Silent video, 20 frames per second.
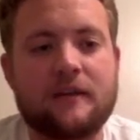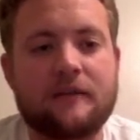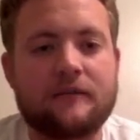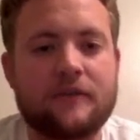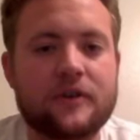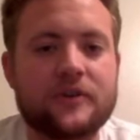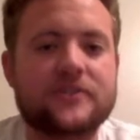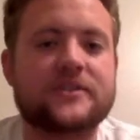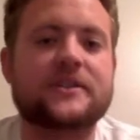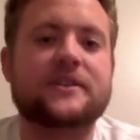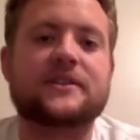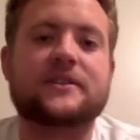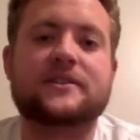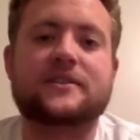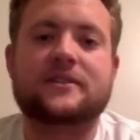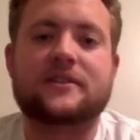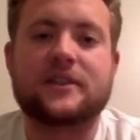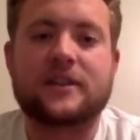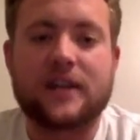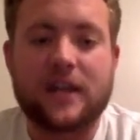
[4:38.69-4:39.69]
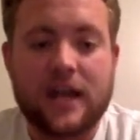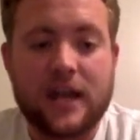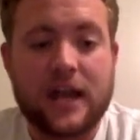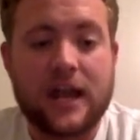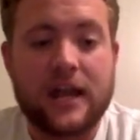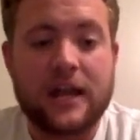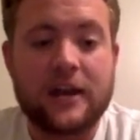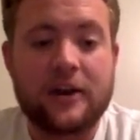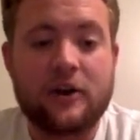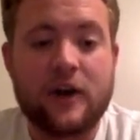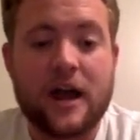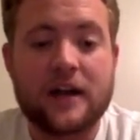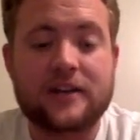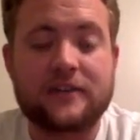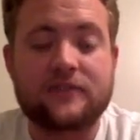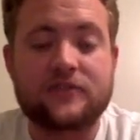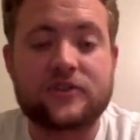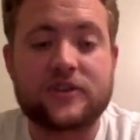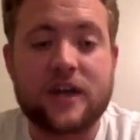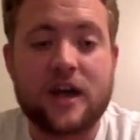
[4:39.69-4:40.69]
versus the, an
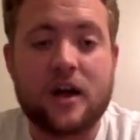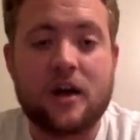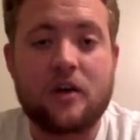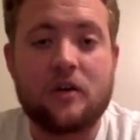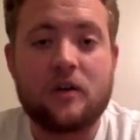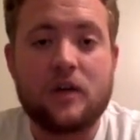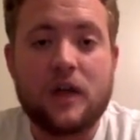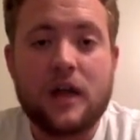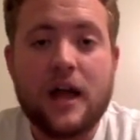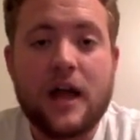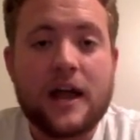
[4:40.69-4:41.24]
interactive shell.